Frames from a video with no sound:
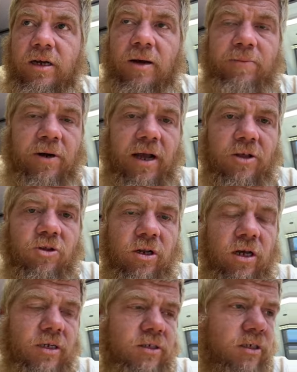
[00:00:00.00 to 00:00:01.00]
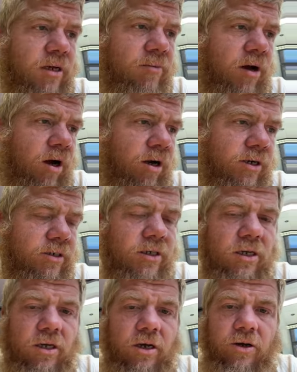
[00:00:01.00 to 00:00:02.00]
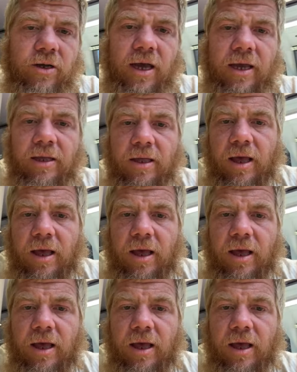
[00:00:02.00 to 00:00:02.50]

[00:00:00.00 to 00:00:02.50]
upper echelon. Some aren't. Okay.